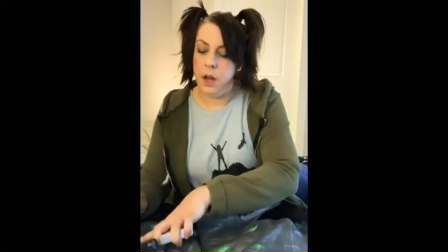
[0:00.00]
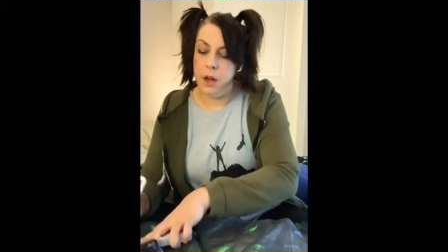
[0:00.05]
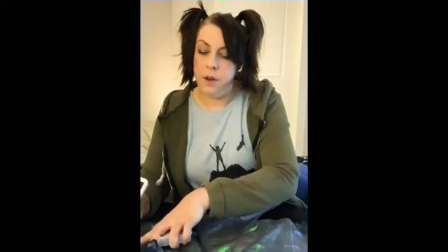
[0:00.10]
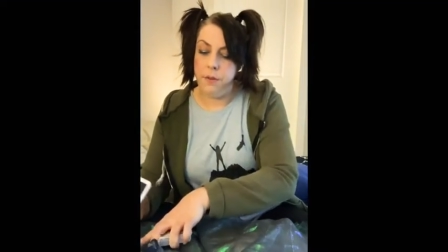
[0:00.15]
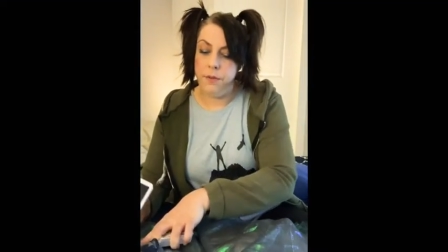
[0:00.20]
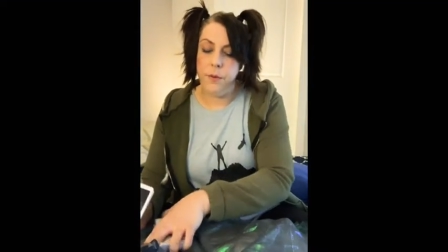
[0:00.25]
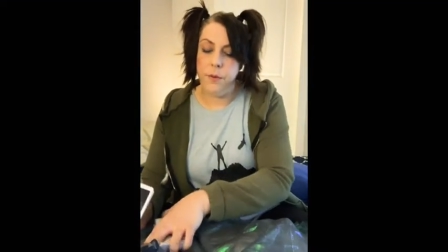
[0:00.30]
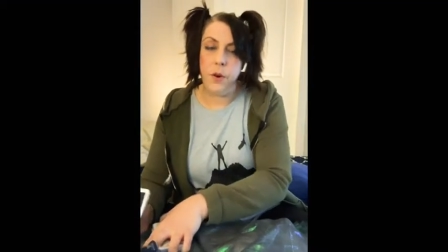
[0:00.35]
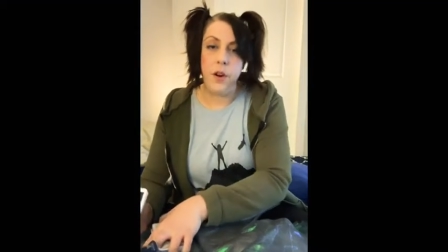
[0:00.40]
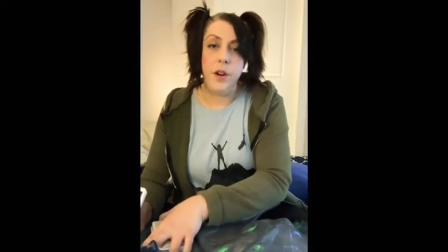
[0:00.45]

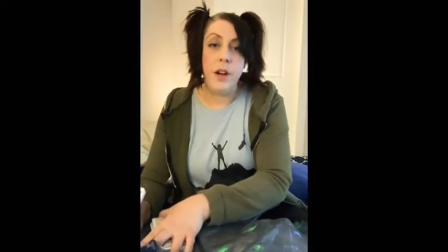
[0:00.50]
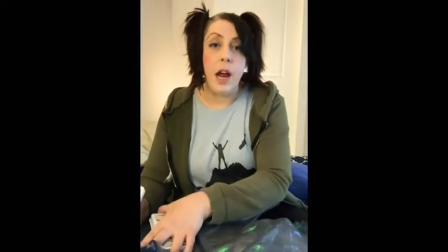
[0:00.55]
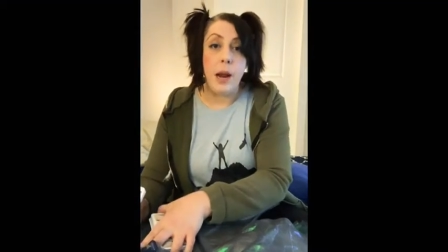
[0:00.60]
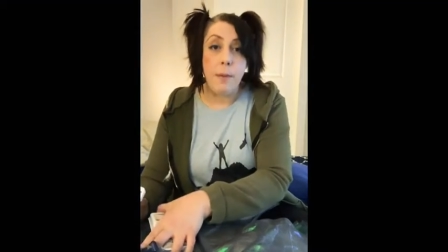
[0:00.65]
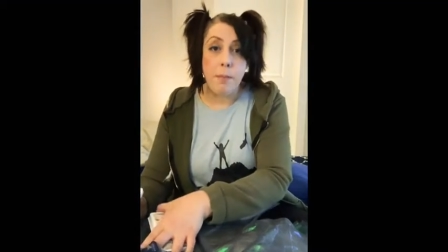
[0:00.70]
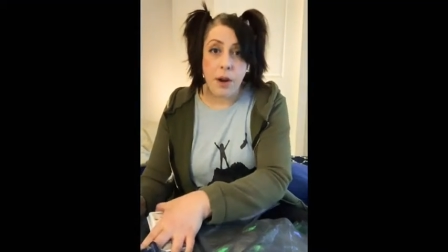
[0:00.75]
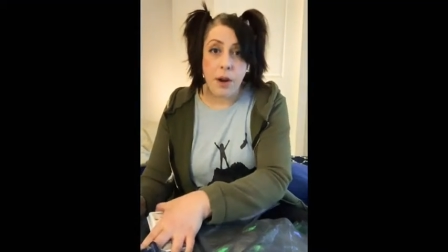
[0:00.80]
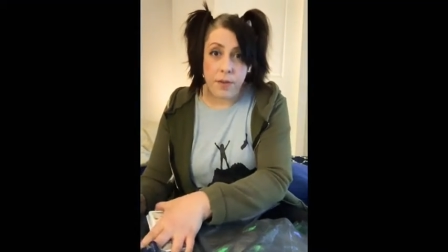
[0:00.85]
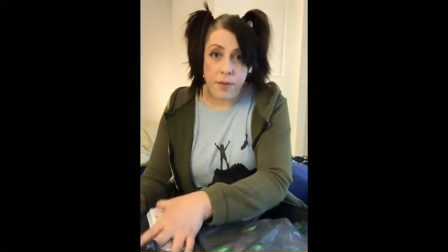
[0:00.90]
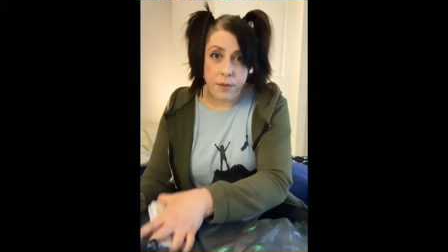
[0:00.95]
for a
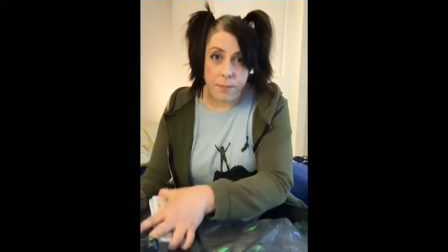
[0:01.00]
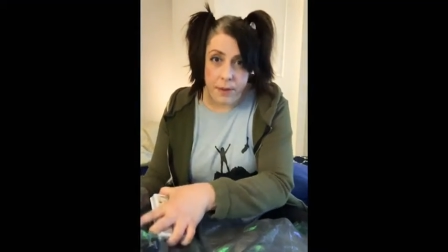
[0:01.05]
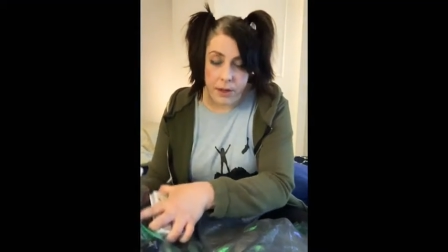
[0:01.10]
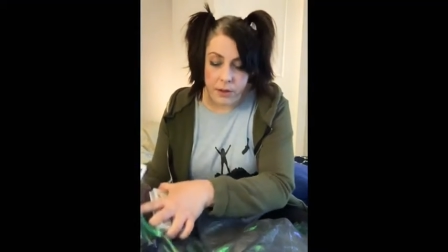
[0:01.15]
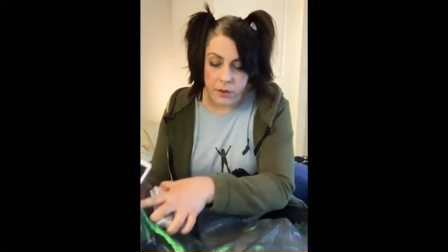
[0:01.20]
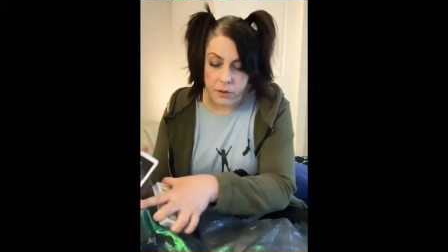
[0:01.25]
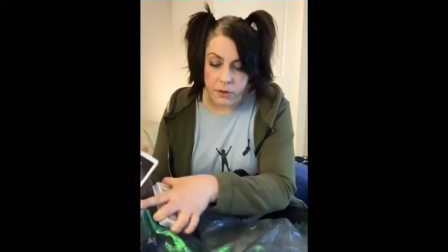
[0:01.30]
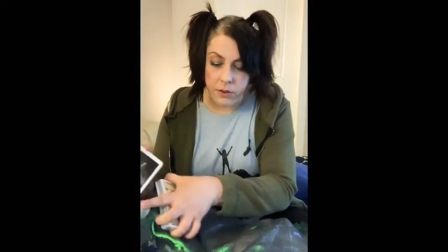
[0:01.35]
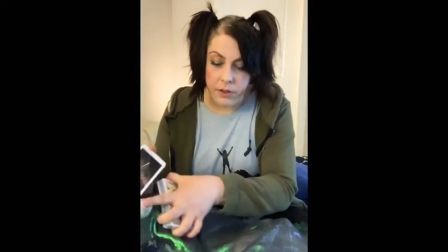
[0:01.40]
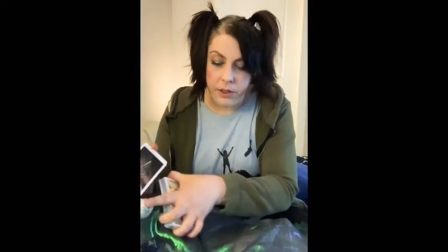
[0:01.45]
nonprofit medical
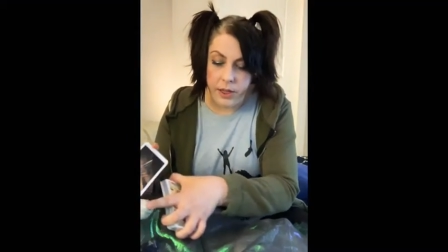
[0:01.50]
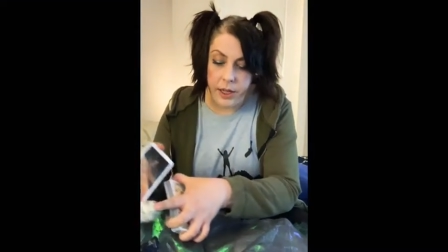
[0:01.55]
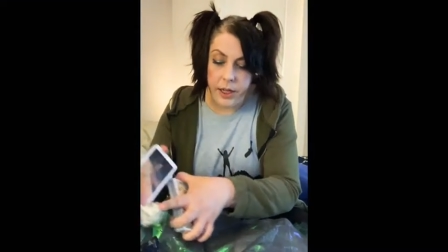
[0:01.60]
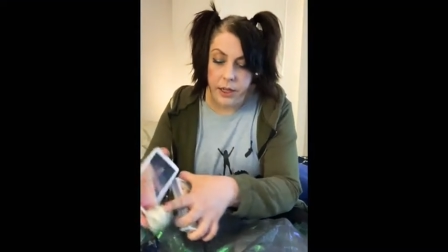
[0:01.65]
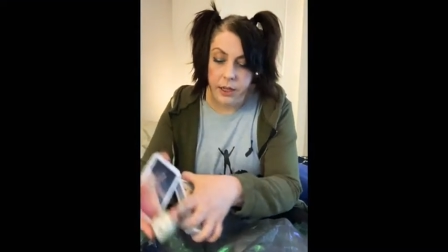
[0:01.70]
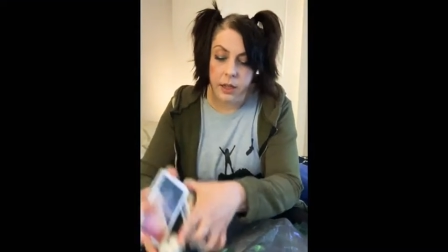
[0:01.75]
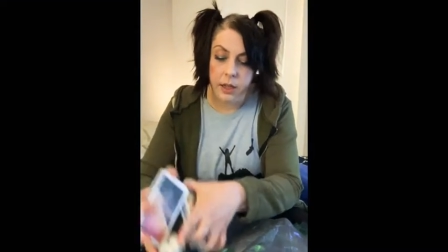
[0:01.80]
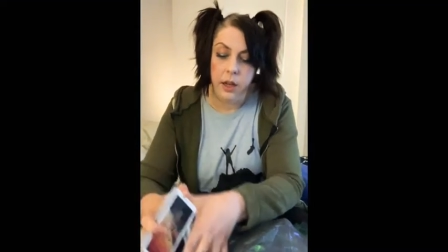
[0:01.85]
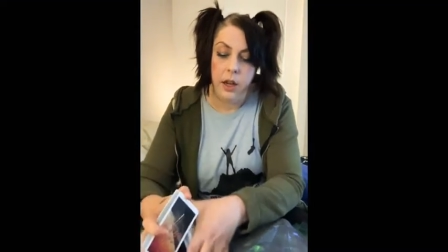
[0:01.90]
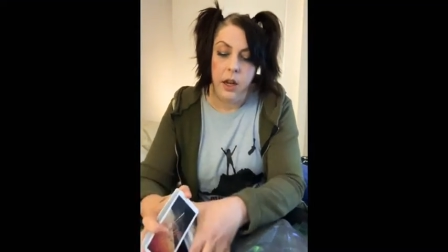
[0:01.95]
clinic.
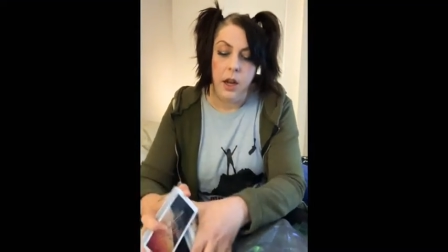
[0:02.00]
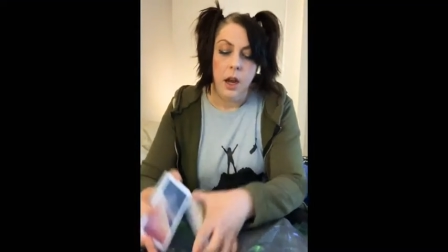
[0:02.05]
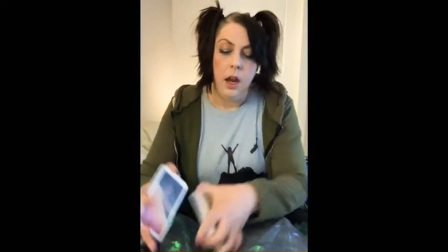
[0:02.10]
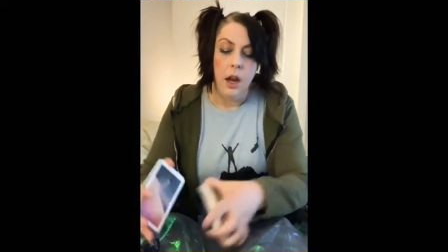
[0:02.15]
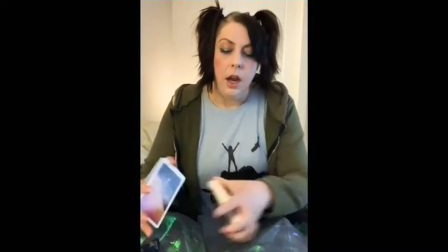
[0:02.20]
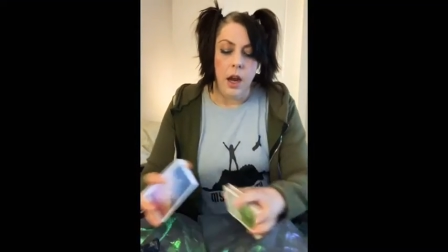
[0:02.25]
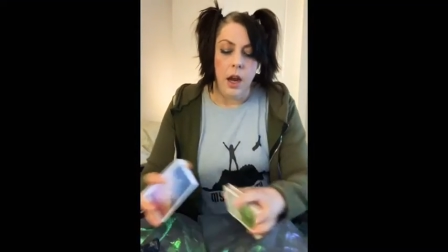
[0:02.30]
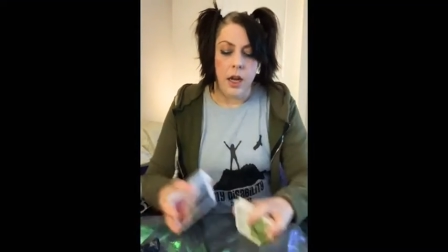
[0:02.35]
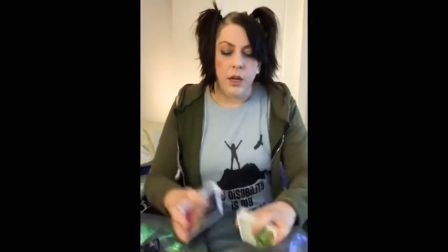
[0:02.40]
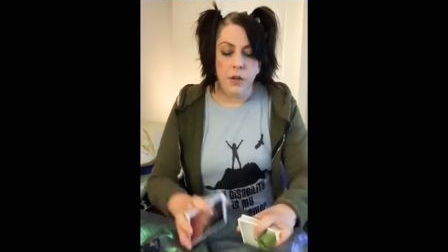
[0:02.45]

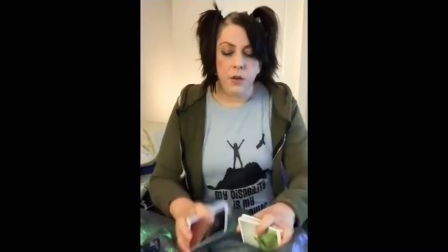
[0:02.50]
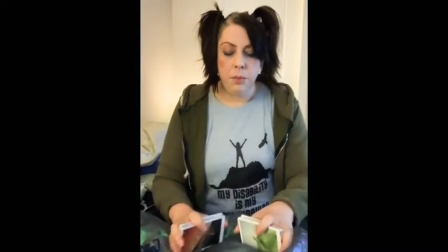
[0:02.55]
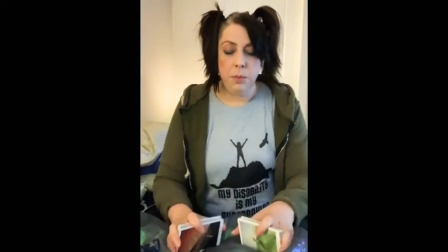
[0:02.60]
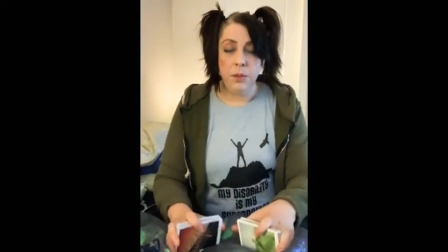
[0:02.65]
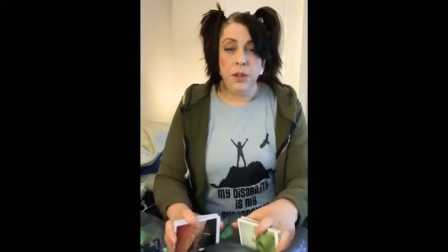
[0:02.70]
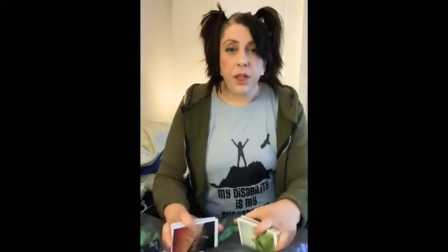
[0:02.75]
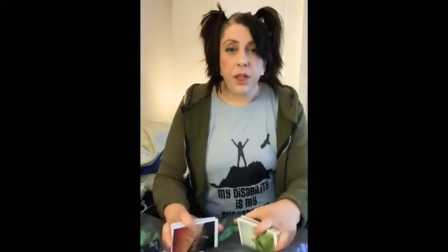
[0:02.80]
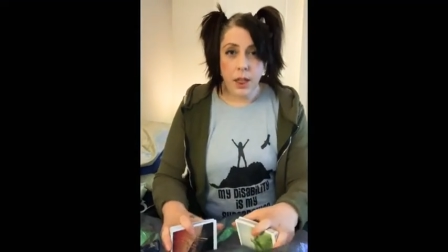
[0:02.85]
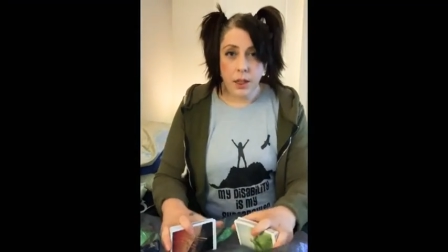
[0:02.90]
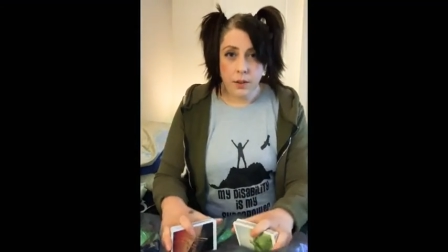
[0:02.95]
I do
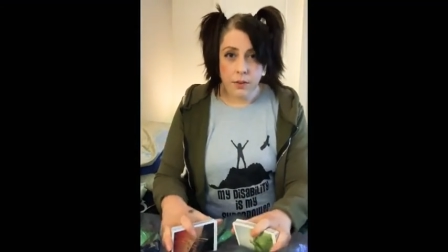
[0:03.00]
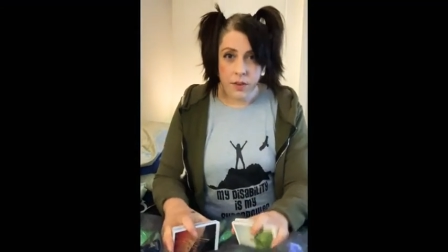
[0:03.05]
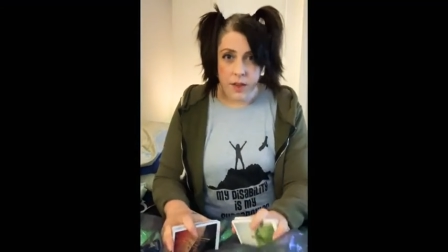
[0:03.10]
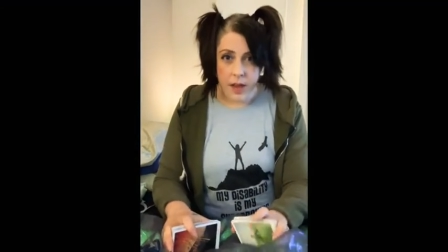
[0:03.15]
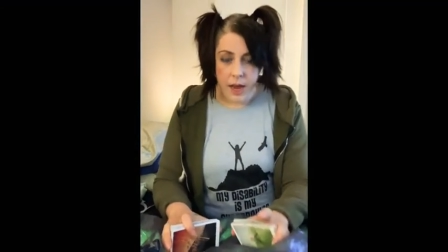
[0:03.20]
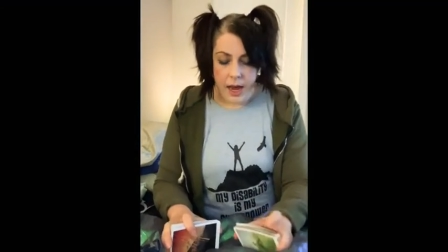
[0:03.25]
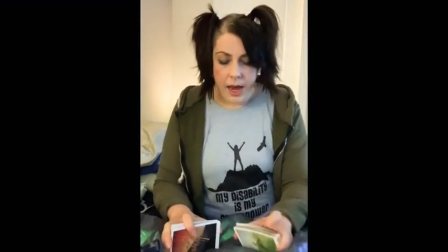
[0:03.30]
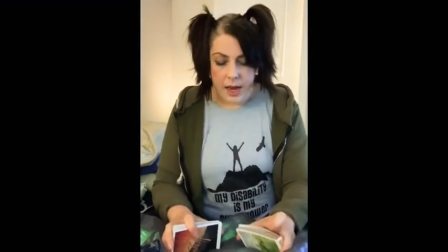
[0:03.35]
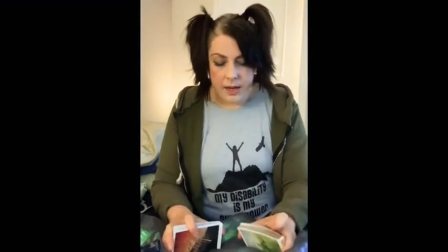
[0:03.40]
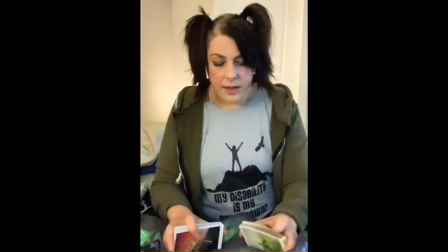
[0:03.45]
believe
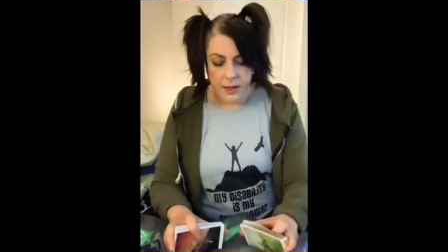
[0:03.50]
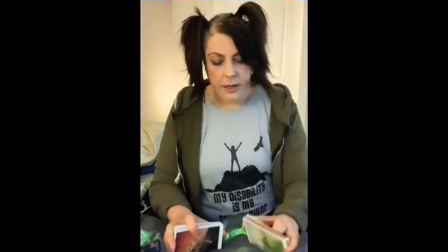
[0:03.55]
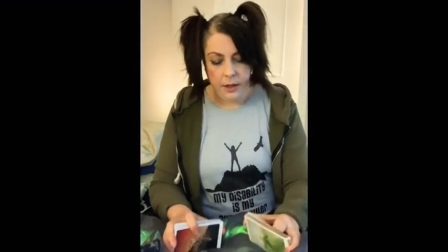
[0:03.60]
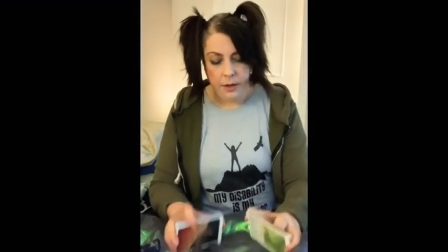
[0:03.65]
that